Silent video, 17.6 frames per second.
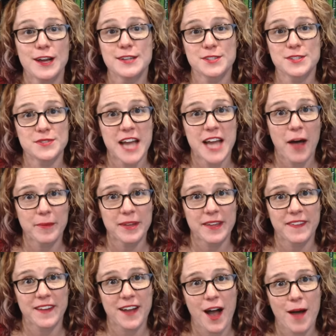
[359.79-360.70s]
So tell
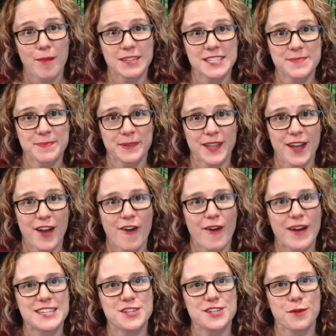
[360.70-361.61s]
me in the comments
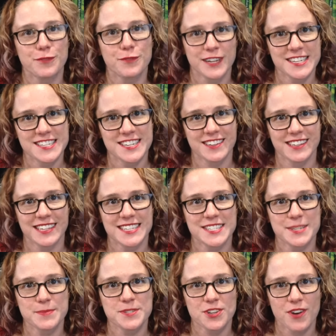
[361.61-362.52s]
below and don't forget to click
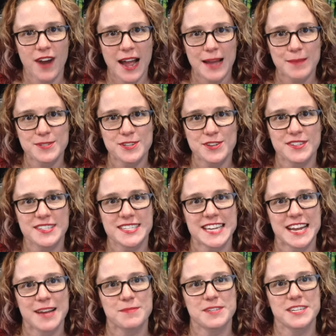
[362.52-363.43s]
subscribe so you can
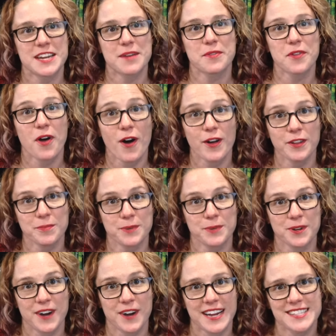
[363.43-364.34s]
stay up to date with all of
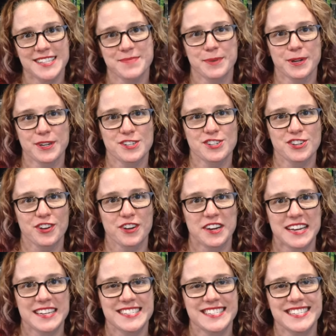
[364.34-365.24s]
Book Riot's bookish
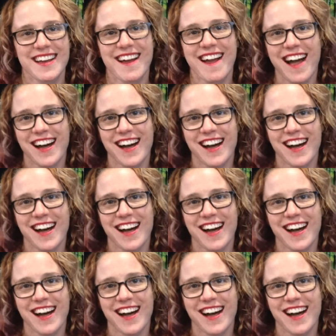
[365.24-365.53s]
goodness.